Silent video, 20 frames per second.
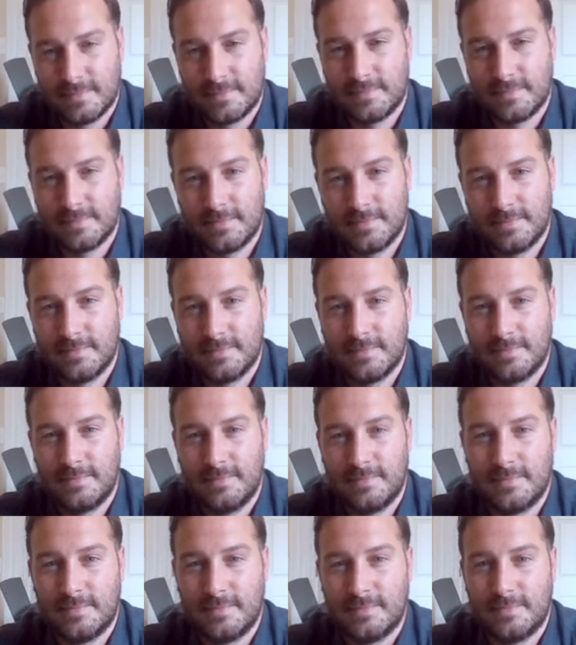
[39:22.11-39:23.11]

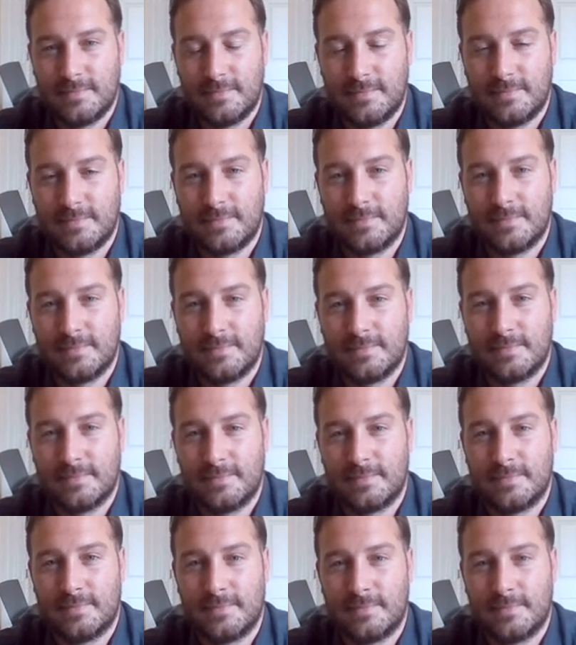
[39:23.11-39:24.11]

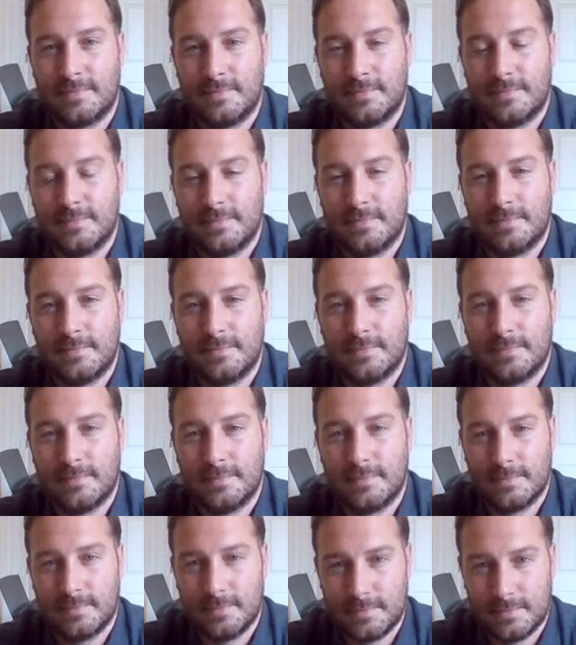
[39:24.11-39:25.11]

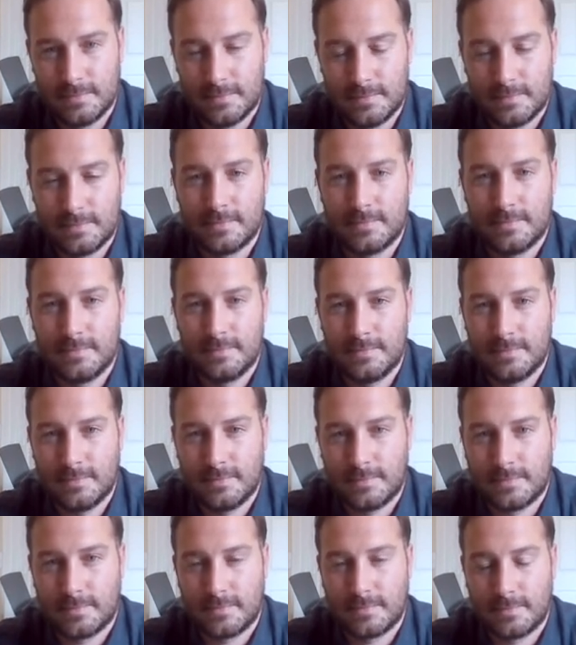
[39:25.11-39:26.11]

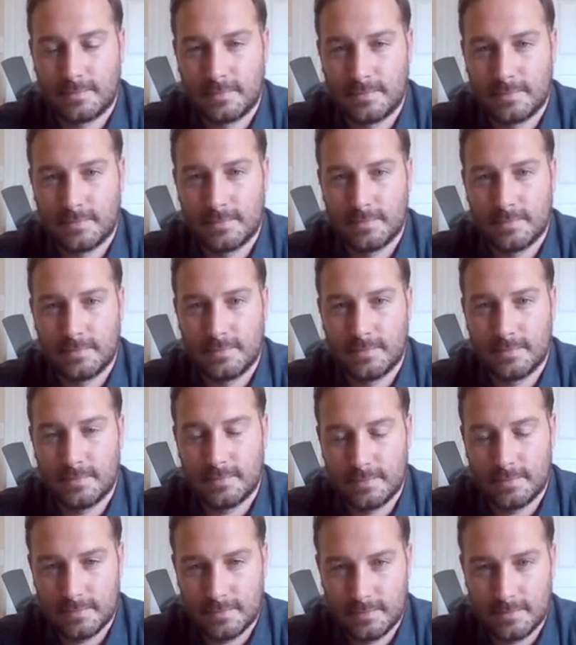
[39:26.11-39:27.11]

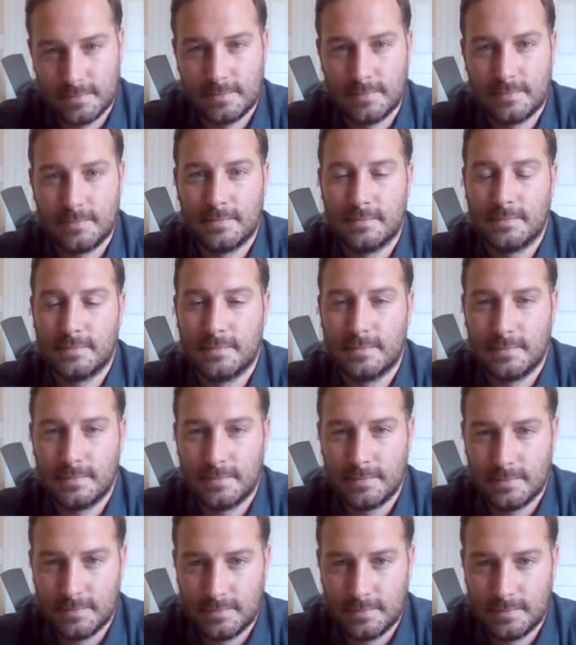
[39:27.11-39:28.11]

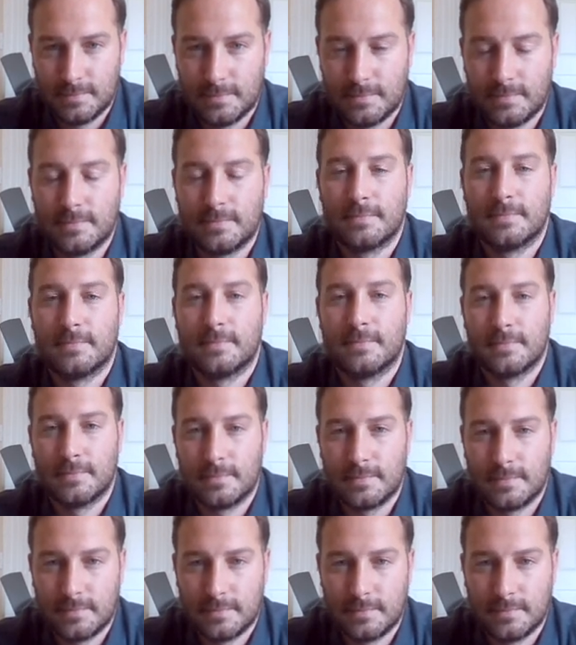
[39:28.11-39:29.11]

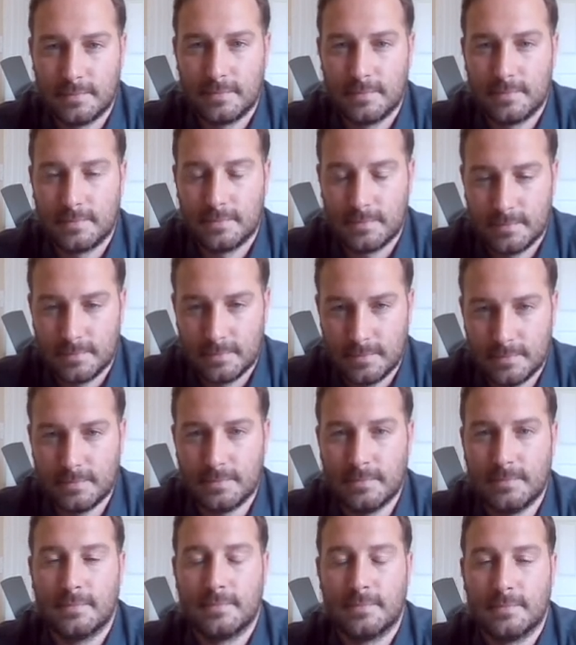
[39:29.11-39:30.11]
The person shown says nothing.